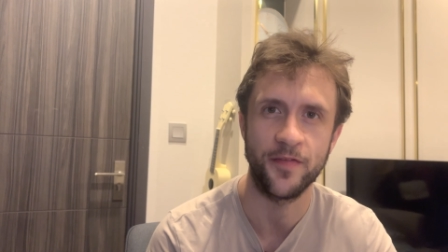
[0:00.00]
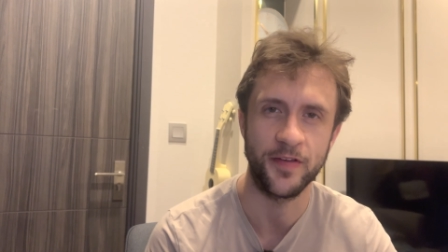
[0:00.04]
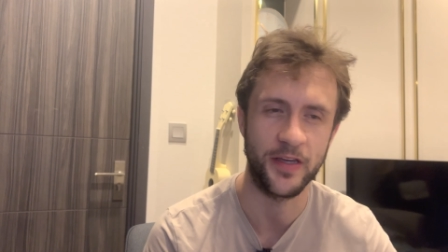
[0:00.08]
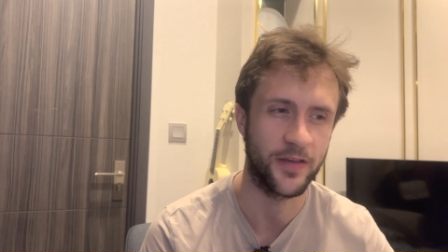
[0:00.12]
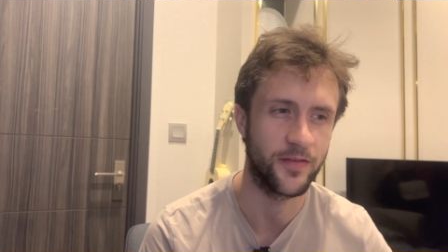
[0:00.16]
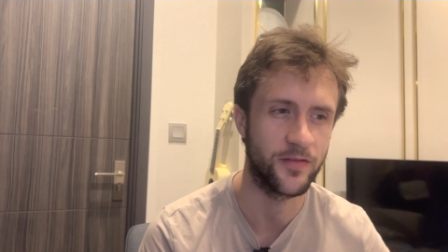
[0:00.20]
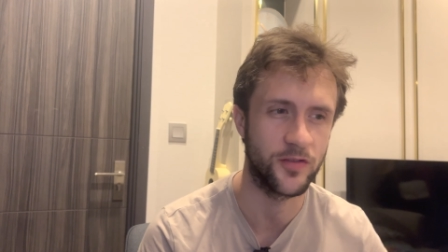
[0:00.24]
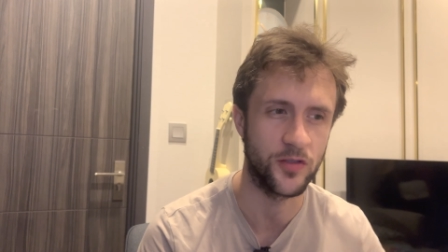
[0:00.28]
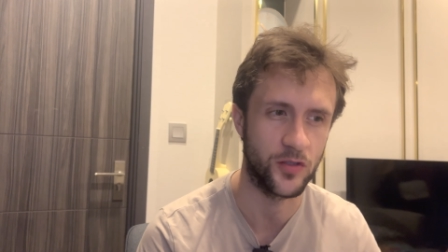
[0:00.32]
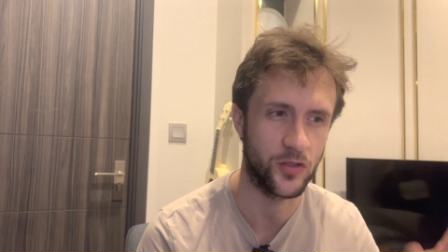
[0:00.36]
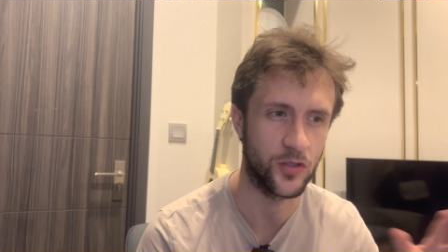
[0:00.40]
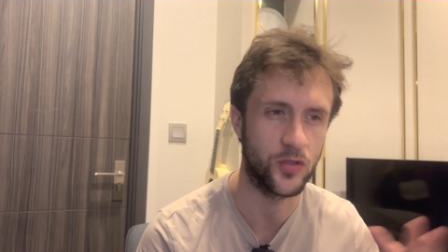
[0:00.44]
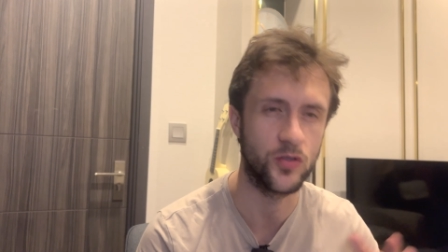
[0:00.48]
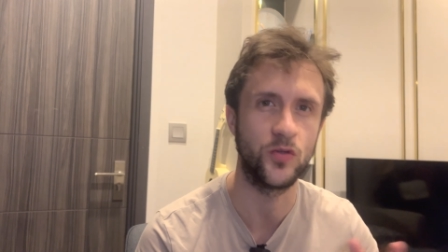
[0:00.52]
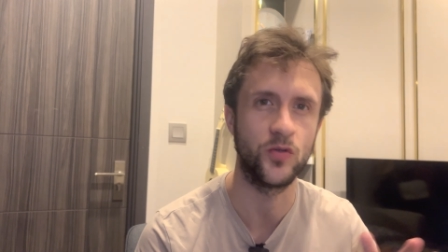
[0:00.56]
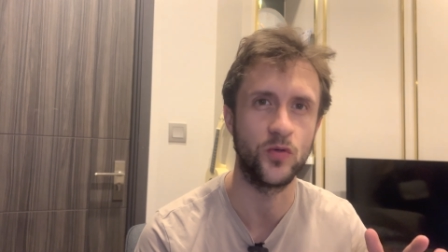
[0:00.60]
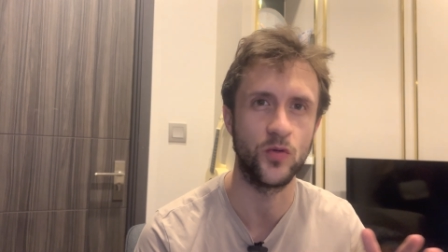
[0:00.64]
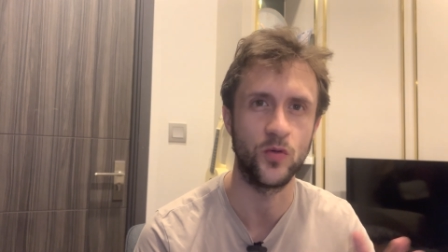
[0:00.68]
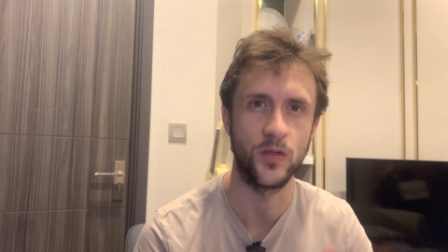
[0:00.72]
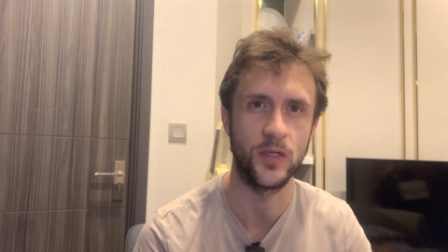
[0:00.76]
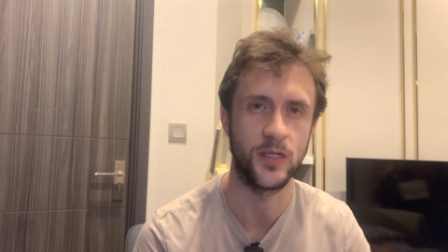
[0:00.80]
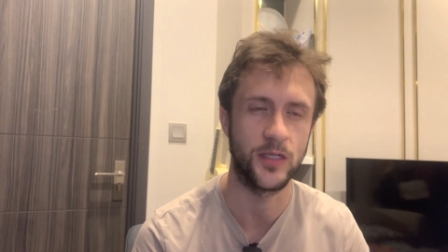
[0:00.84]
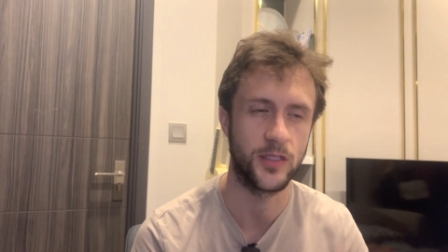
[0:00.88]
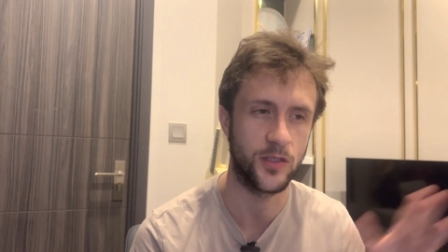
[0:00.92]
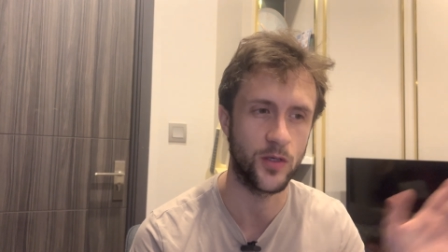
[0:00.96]
It gives you
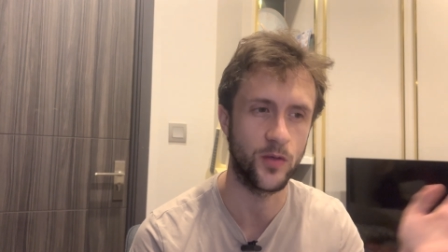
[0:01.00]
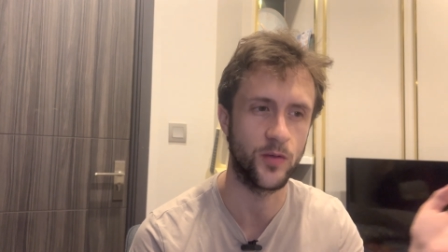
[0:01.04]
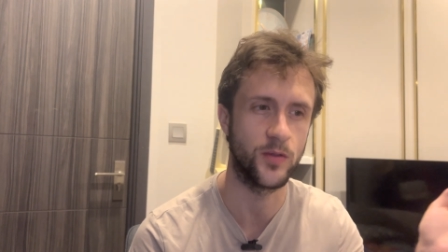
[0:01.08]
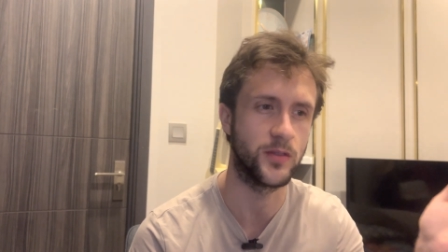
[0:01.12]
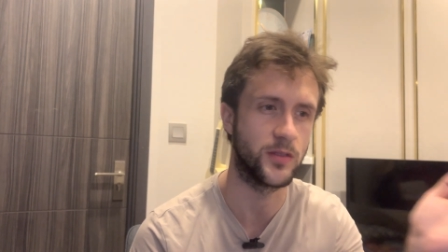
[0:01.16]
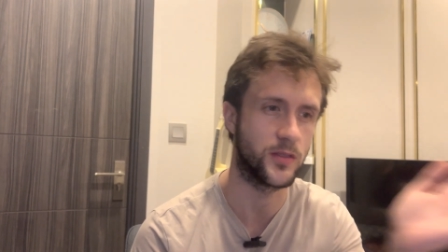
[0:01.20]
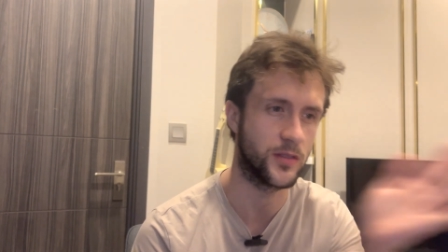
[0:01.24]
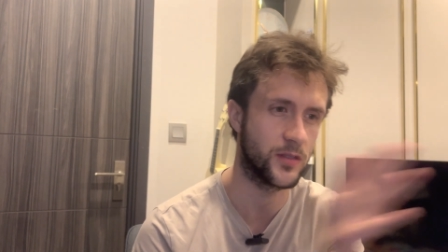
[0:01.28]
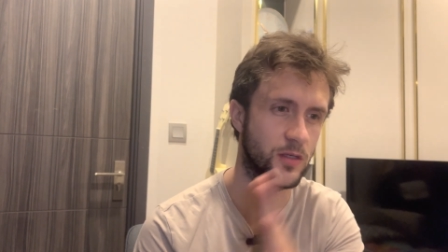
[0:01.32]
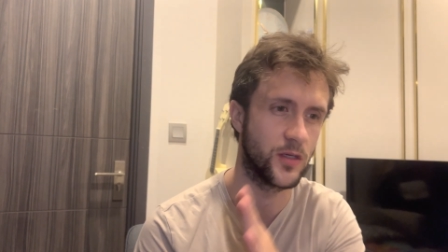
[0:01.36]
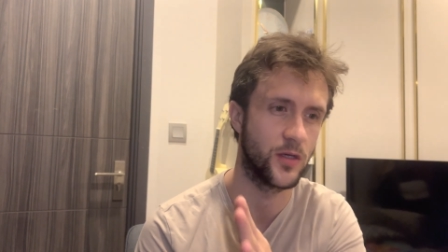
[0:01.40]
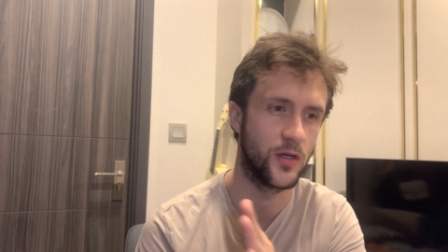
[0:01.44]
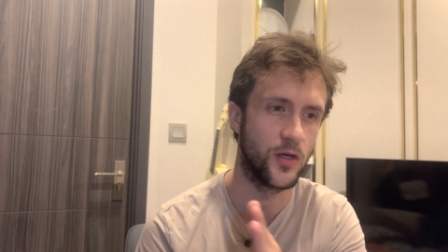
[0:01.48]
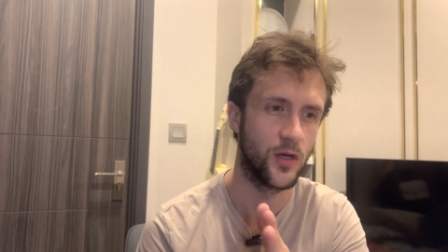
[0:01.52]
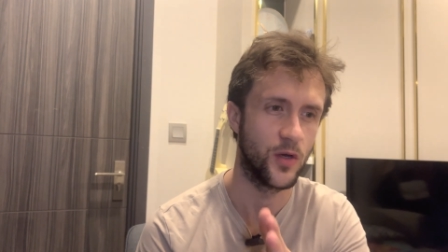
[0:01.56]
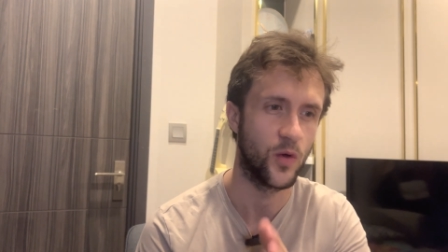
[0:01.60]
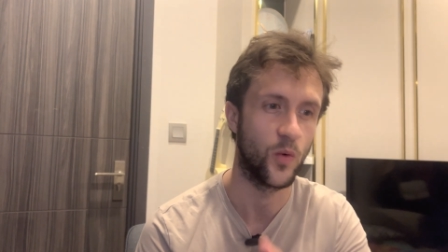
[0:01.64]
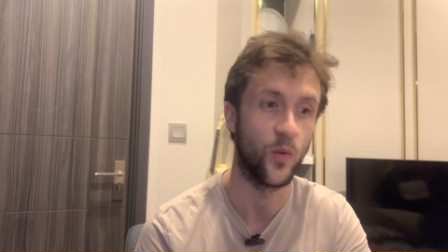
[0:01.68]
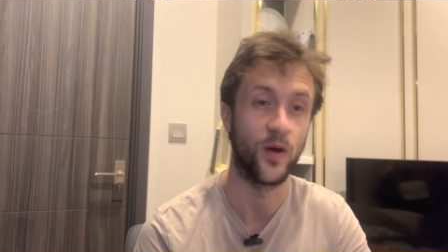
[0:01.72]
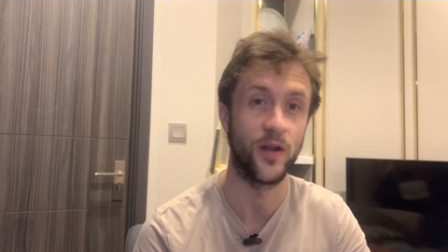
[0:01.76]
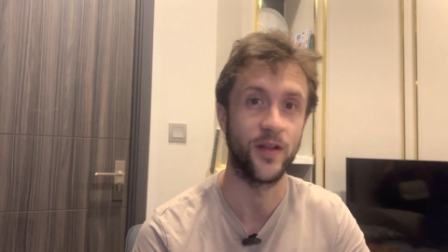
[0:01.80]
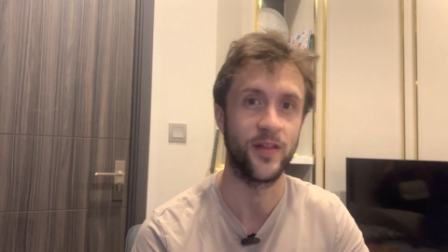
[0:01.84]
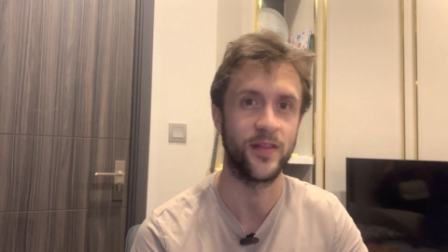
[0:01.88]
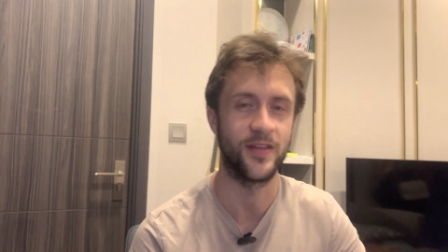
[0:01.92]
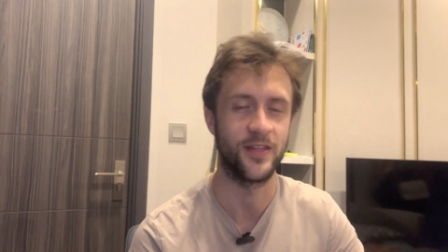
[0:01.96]
2, and it's always
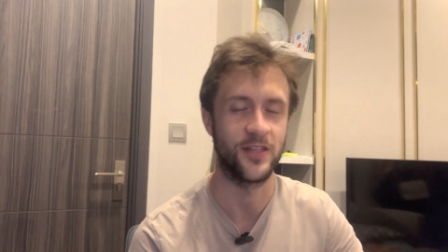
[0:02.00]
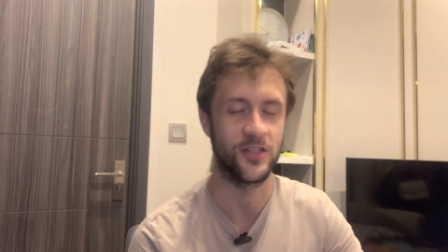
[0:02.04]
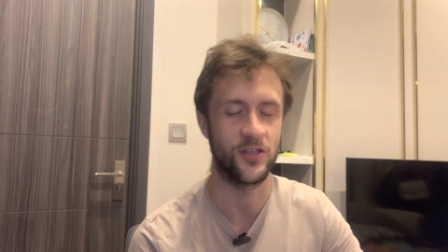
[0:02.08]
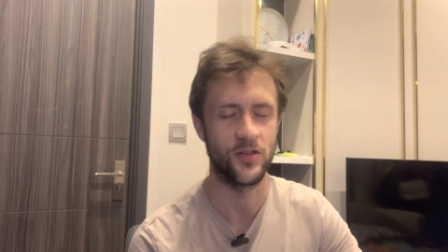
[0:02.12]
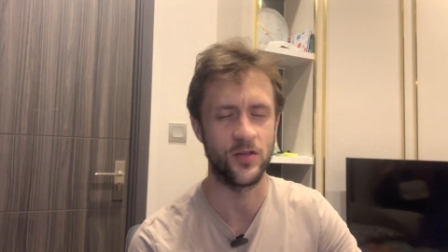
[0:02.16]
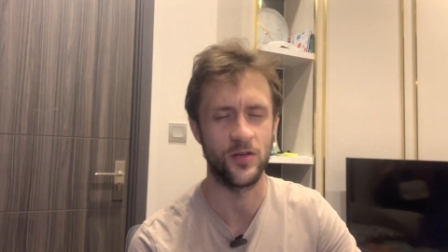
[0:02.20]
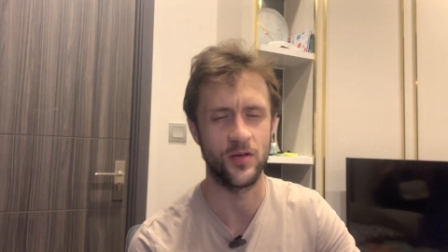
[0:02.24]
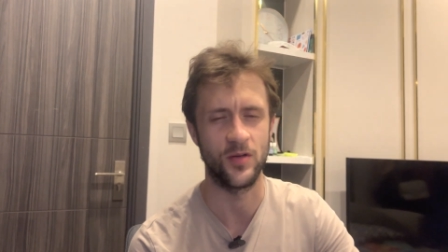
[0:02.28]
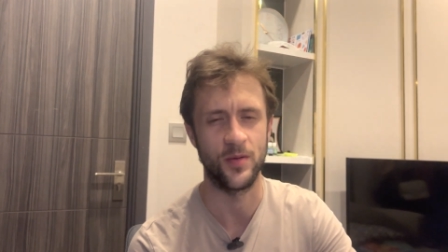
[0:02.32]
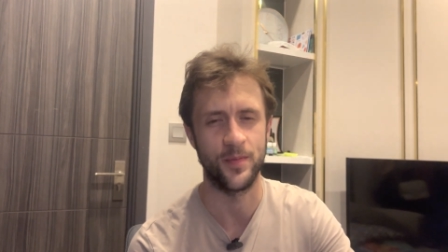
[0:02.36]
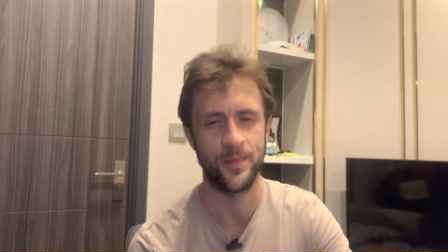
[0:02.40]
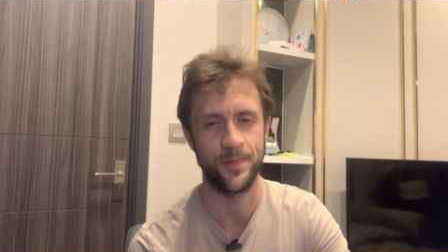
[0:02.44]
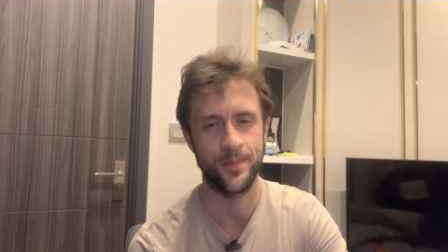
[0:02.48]
one of the 2.